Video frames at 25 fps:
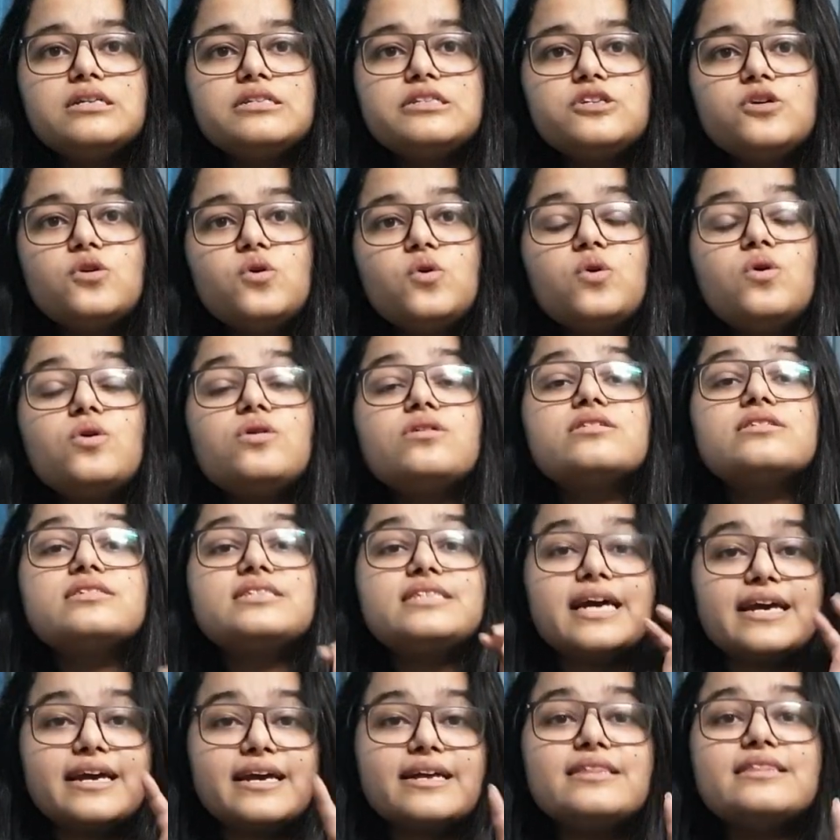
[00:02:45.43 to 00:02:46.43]
So
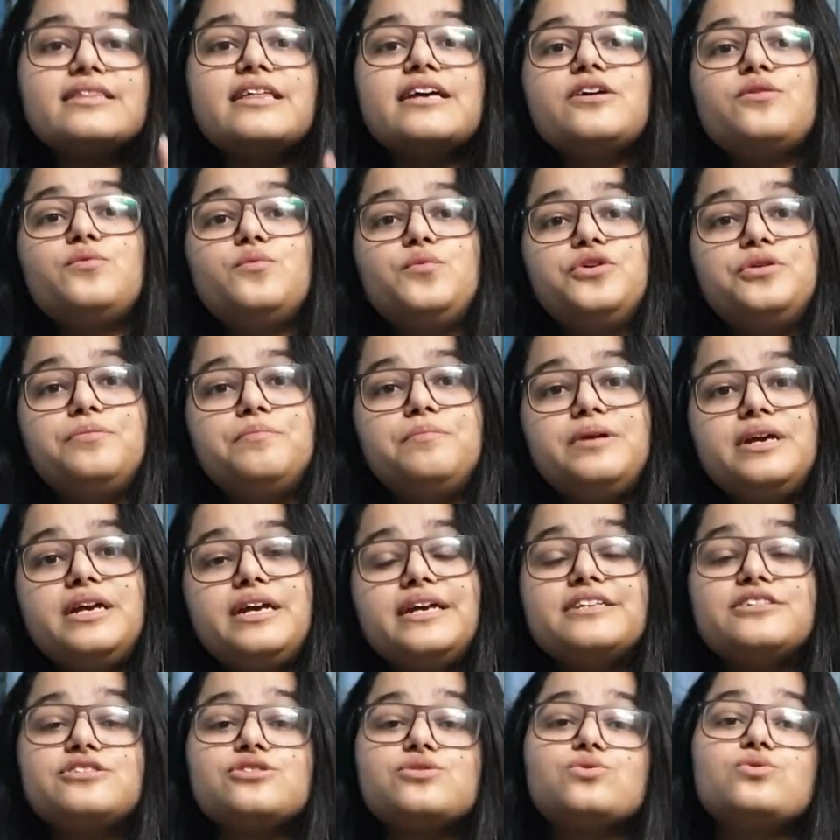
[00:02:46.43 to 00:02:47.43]
second thing would
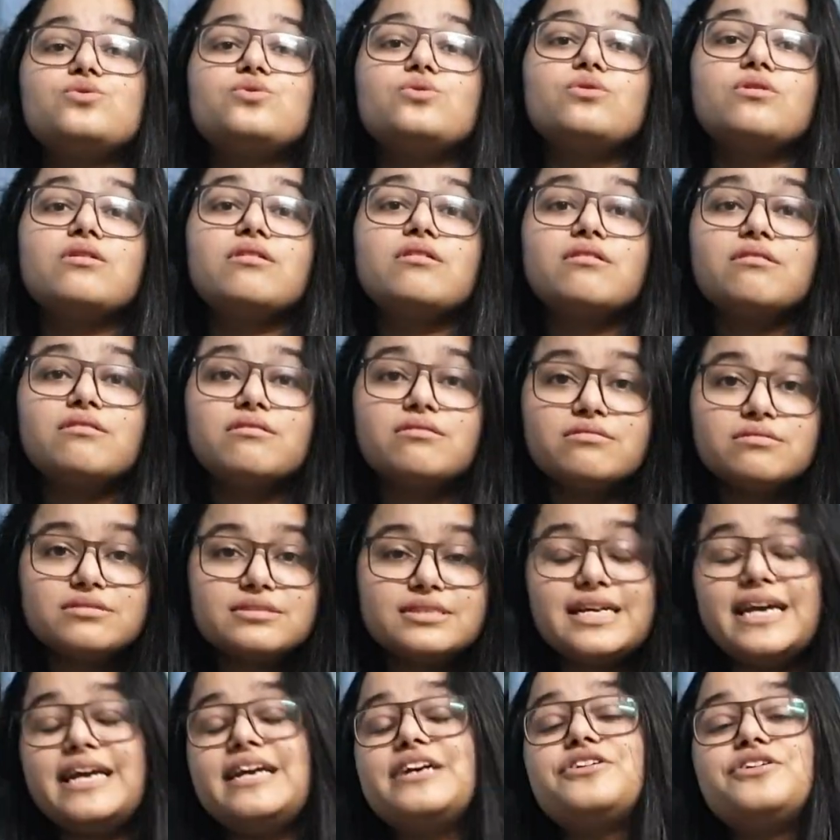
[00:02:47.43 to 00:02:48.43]
be to
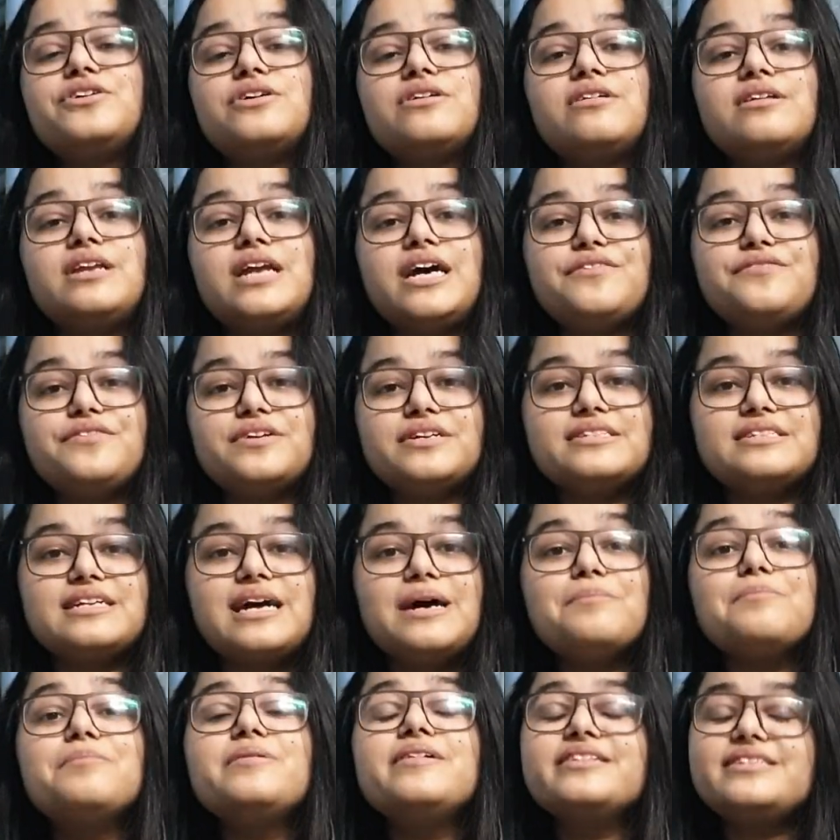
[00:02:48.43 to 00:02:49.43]
take real life
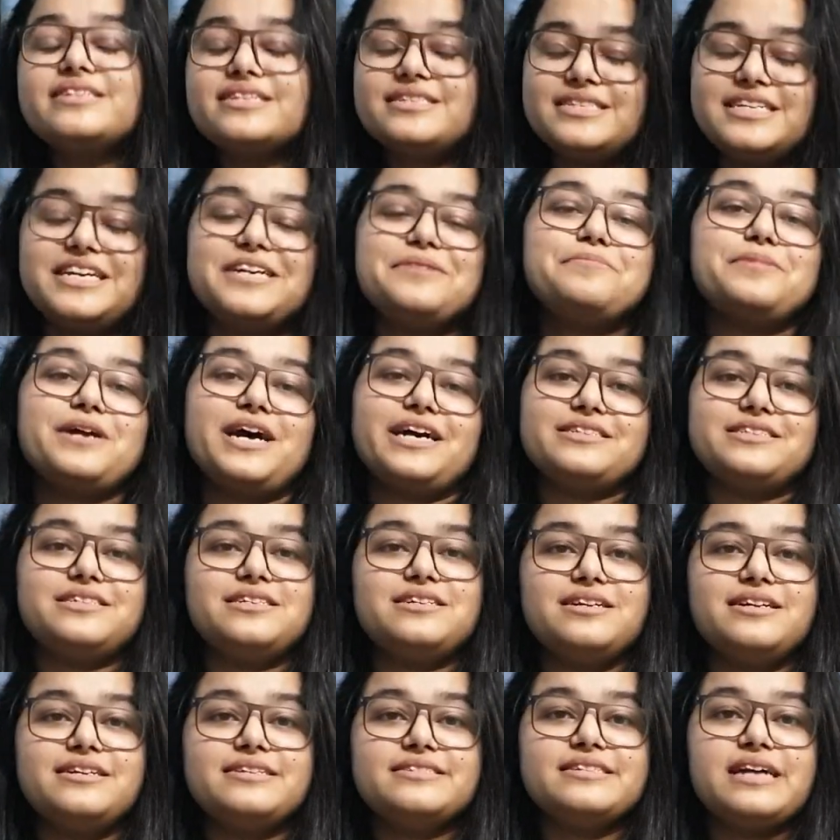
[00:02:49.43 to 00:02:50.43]
examples and take
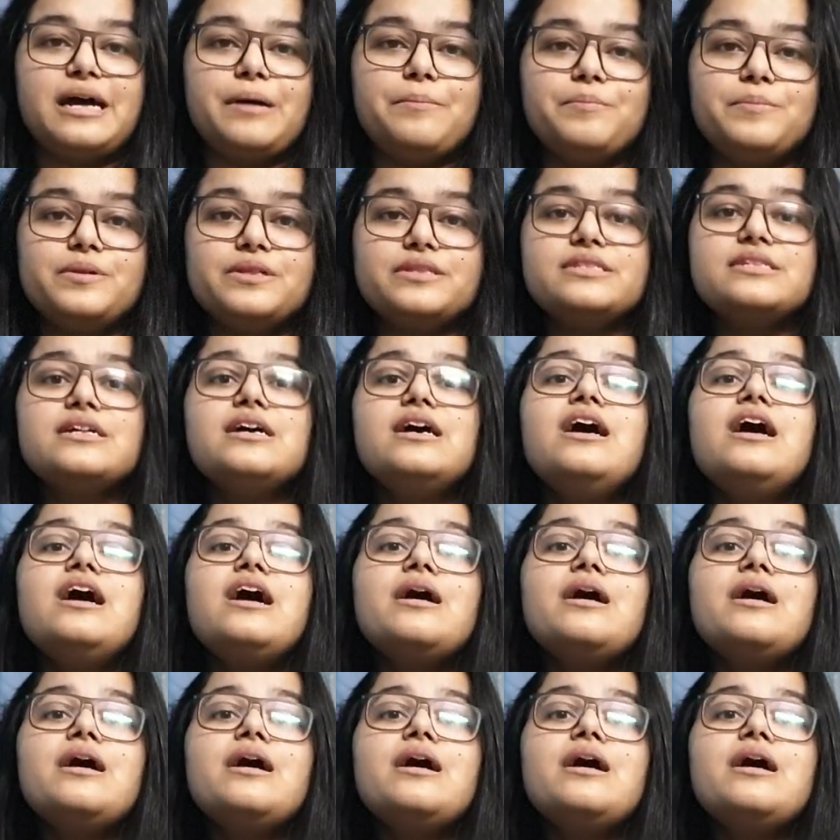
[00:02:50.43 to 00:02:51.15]
practical examples.